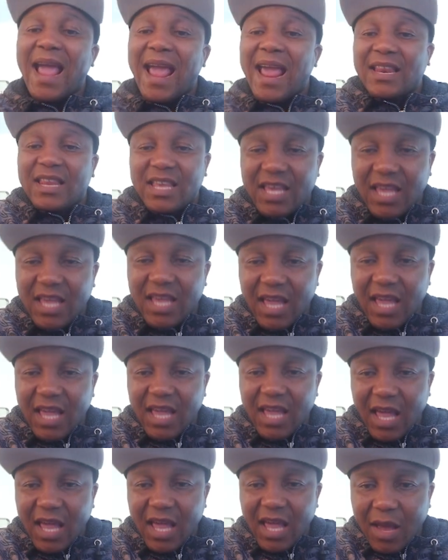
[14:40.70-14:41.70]
And here, I'm
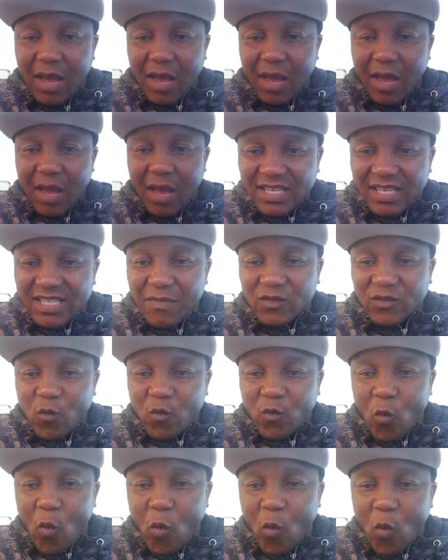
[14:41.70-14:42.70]
going to say the system has
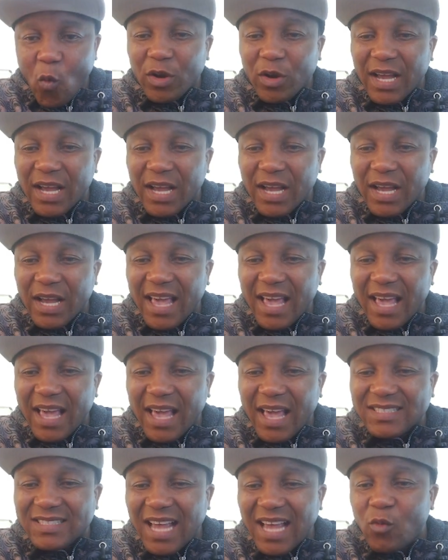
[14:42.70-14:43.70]

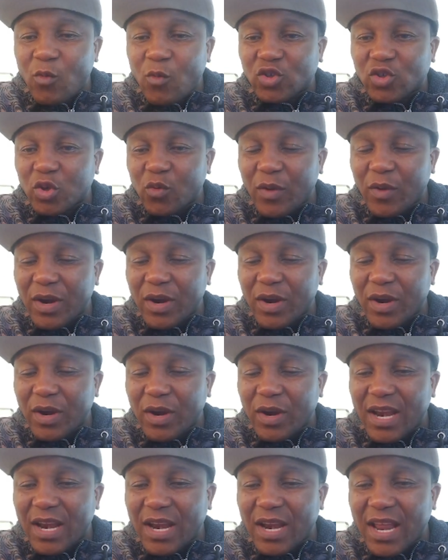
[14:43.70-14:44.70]
exactly one solution
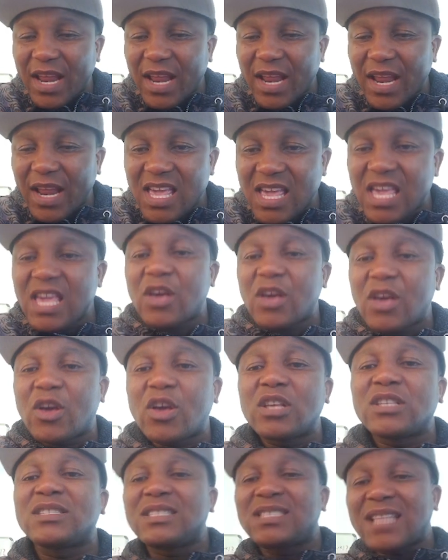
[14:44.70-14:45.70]
whenever AE is
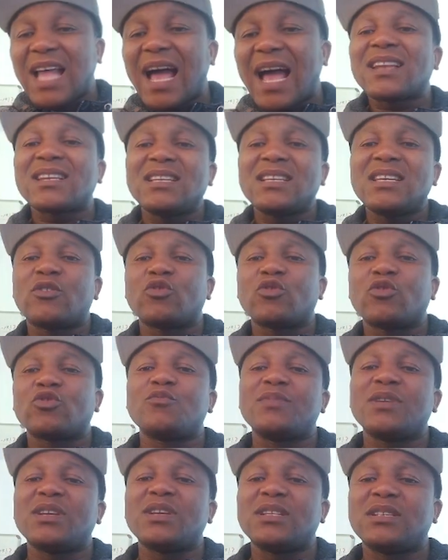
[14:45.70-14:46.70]
not equal to
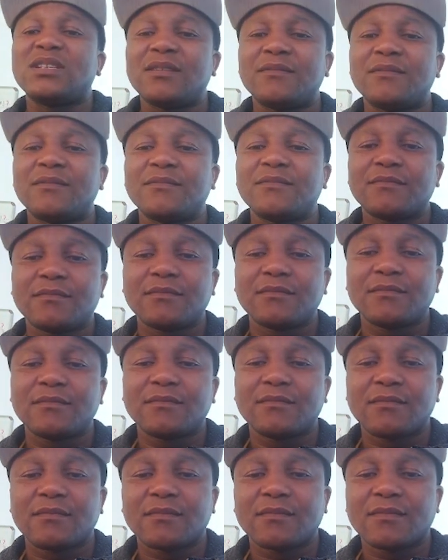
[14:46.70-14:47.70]
BD.
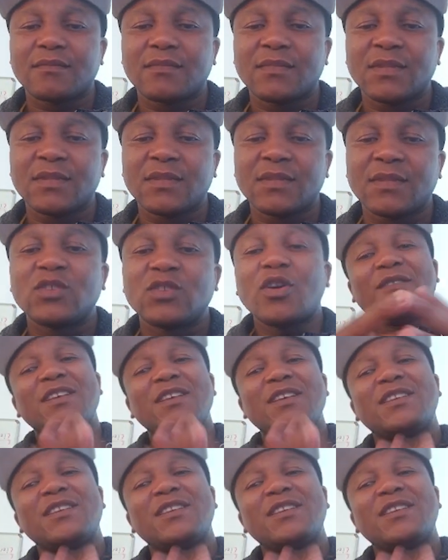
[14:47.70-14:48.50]
So it